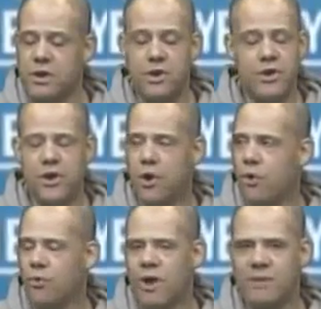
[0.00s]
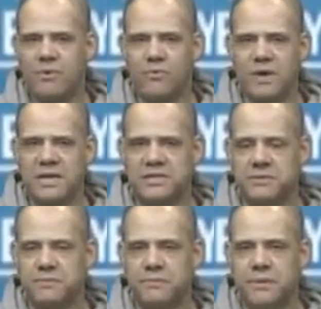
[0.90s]
No rhyme or reason
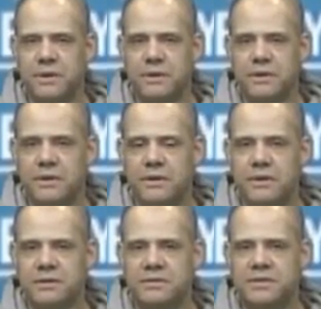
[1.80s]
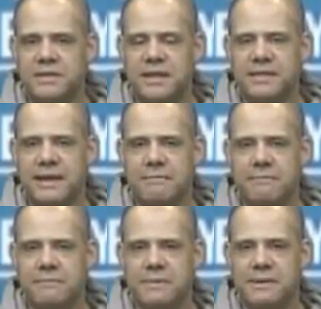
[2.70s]
to think that
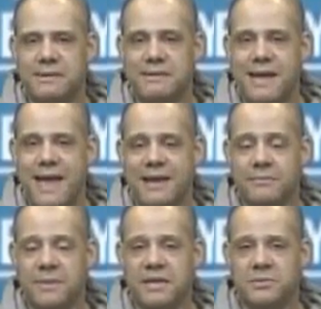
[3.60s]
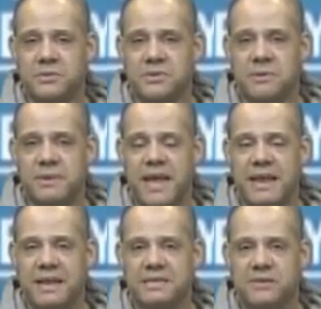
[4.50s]
Adam Gase was going to be
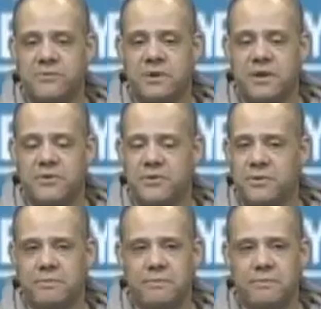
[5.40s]
any different under